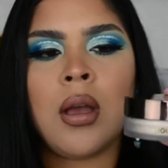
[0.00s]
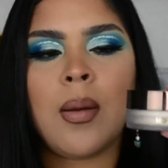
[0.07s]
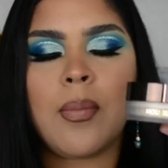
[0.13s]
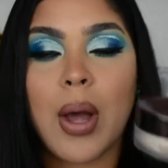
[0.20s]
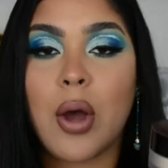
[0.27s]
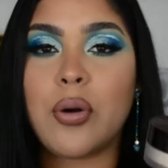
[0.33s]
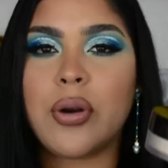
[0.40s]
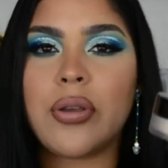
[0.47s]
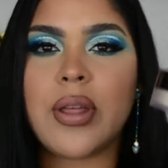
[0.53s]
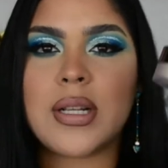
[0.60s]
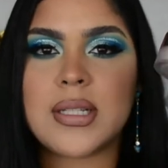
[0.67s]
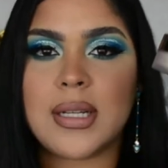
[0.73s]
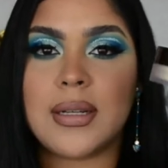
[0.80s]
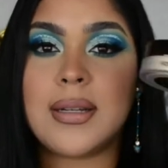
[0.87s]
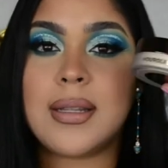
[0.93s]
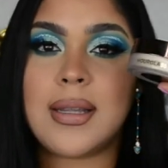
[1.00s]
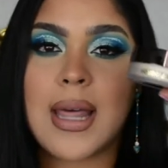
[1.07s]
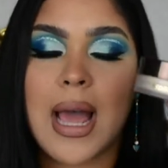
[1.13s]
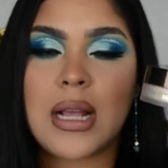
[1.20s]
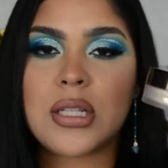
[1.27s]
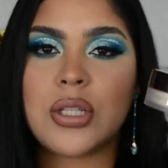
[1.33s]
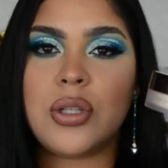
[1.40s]
powder that's gonna
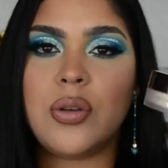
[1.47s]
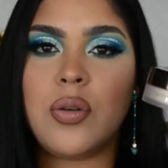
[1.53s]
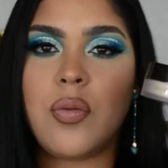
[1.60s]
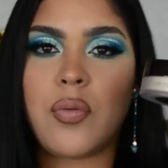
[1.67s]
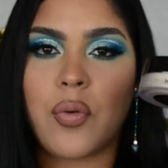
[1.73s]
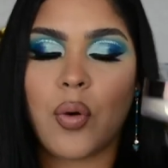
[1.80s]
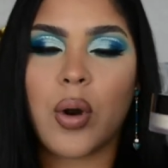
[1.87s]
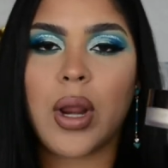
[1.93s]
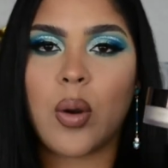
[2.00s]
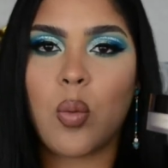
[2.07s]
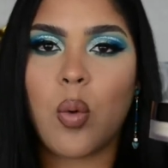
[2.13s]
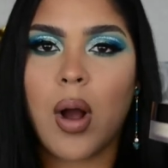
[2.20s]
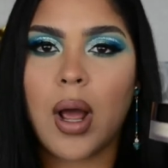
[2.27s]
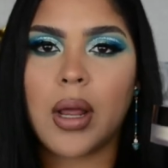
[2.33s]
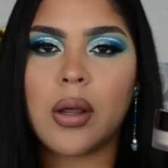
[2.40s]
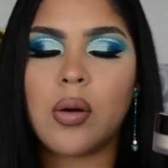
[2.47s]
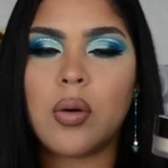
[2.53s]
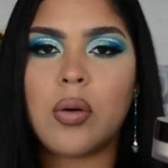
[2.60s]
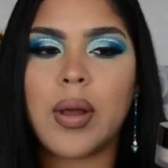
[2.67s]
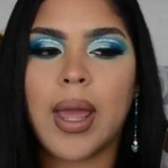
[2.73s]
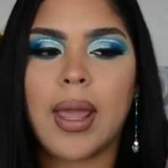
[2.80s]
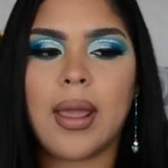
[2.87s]
last you for a
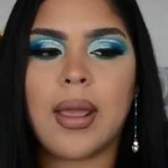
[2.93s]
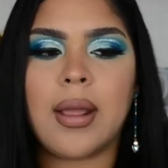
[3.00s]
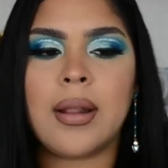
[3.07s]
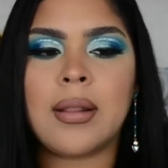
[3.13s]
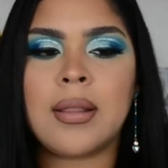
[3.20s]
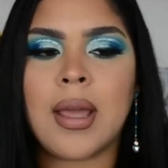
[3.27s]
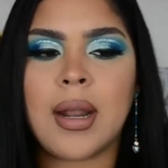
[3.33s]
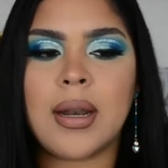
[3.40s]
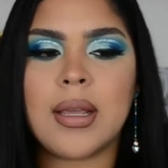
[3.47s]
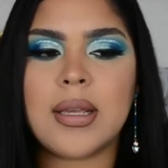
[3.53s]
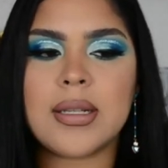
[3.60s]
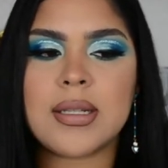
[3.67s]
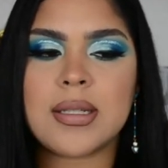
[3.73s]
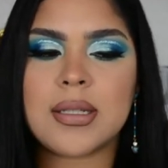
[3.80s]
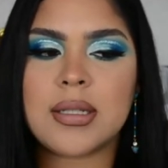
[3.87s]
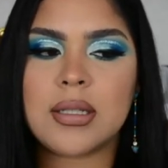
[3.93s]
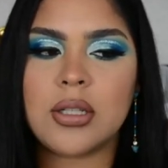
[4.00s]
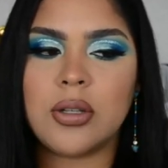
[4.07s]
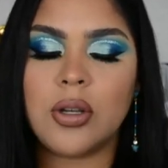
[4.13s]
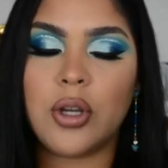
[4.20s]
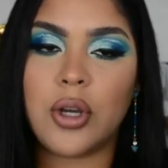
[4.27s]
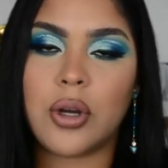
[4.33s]
while and that is
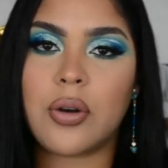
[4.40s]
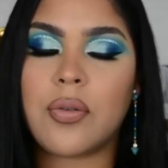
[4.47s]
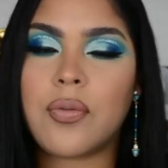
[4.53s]
good